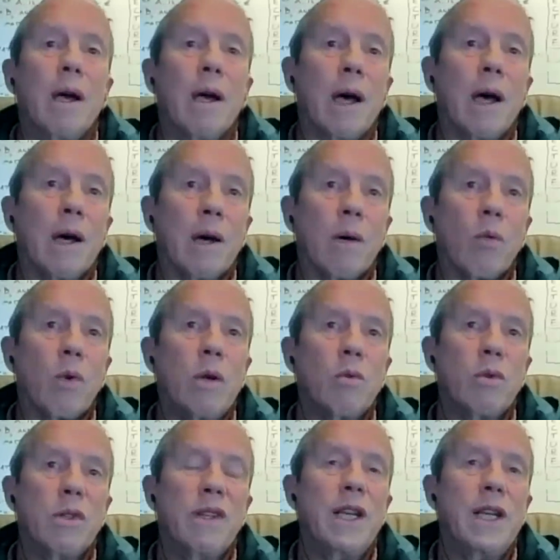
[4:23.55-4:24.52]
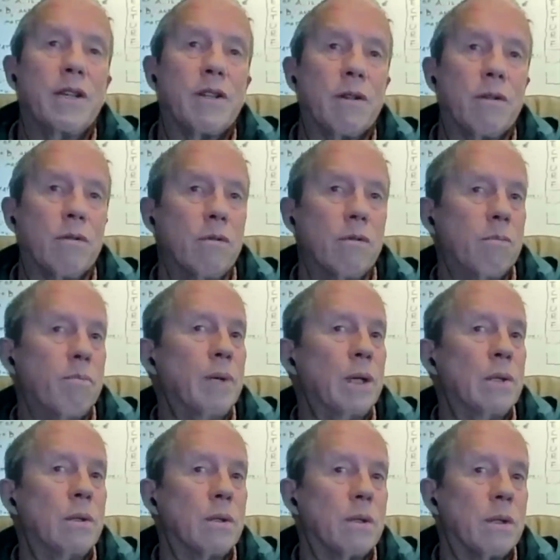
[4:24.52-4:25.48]
uh, we will need to
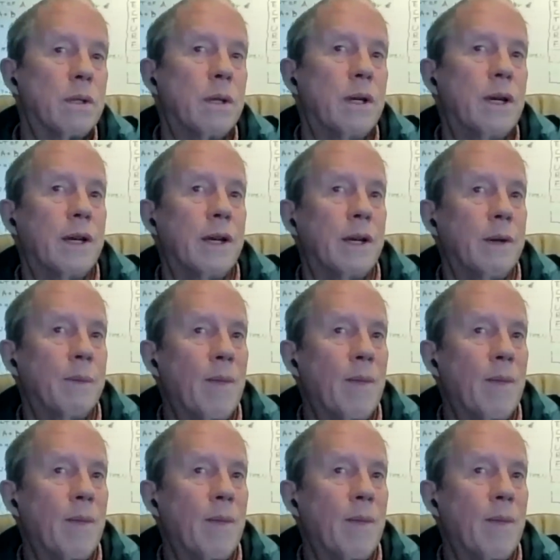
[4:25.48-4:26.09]
build uh,